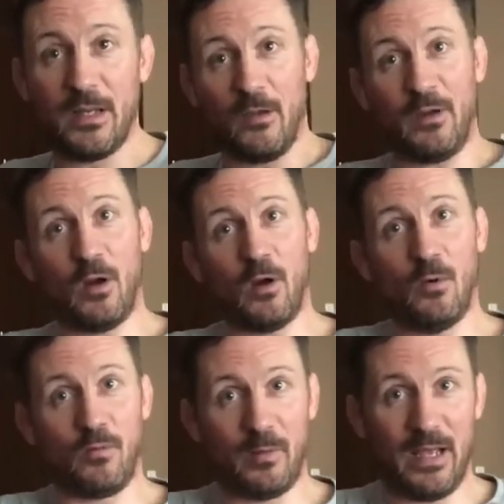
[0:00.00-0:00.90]
Now, if you
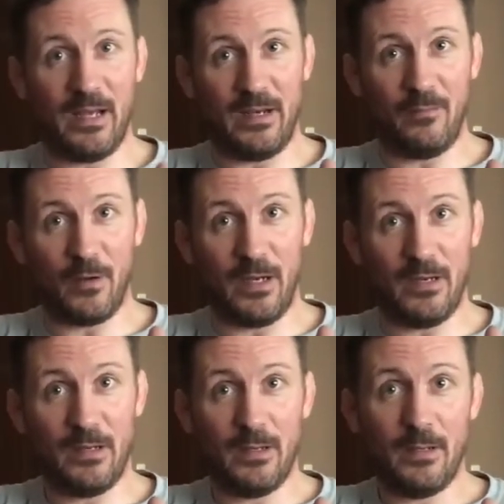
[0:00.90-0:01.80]
go from the Eddie fight